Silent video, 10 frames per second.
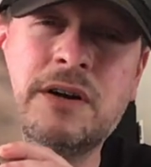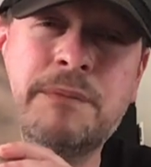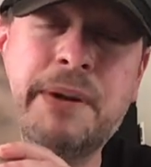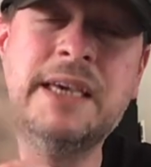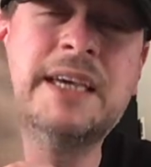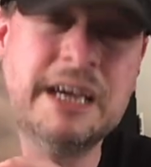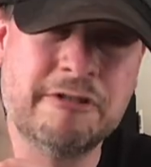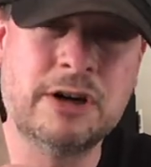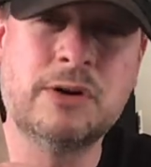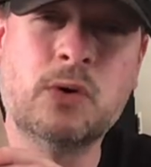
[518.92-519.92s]
peak
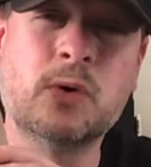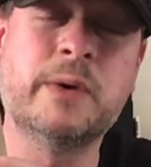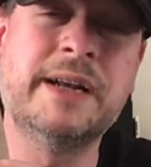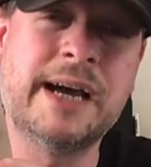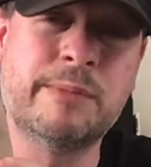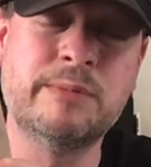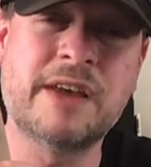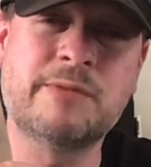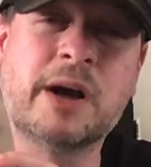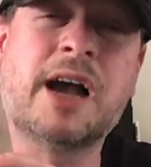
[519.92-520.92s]
era Hawkwind albums.
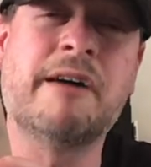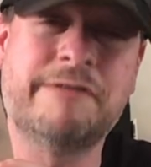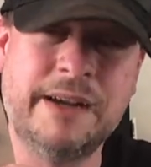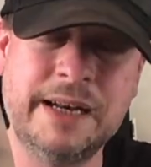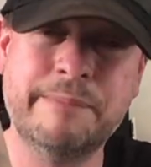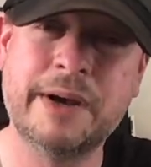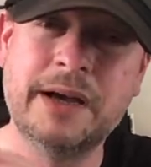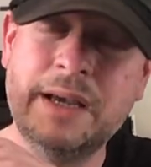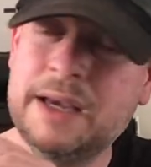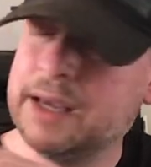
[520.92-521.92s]
That's my gut feeling, but
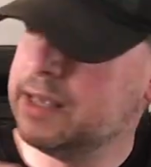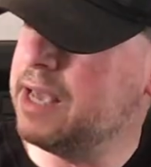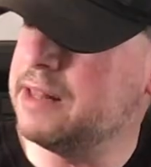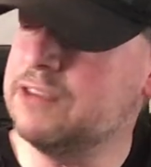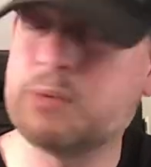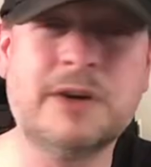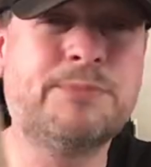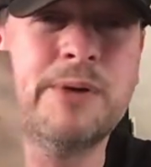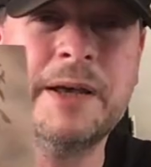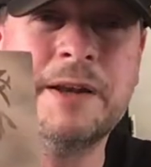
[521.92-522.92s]
yeah, this one is
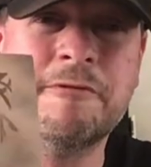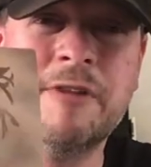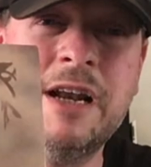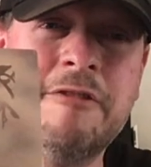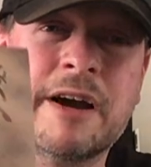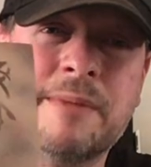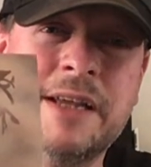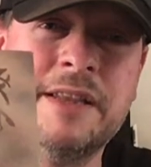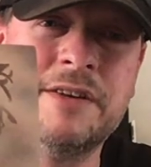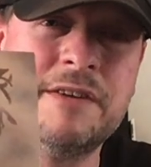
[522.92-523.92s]
brilliant. Really
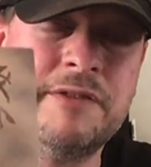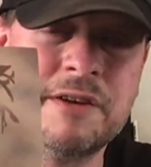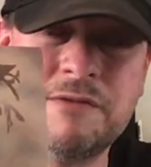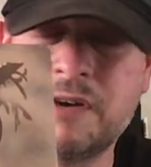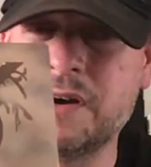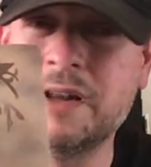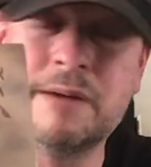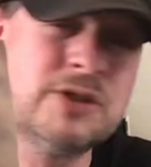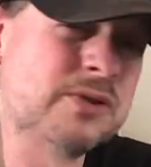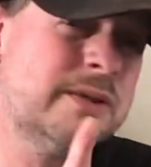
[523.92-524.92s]
recommend this if you can find it. I'm
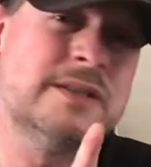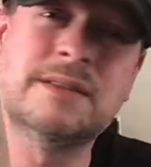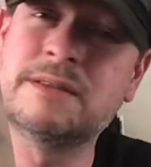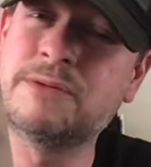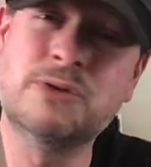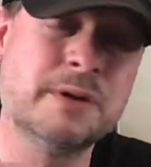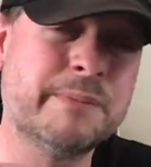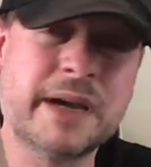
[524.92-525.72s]
sure you can pick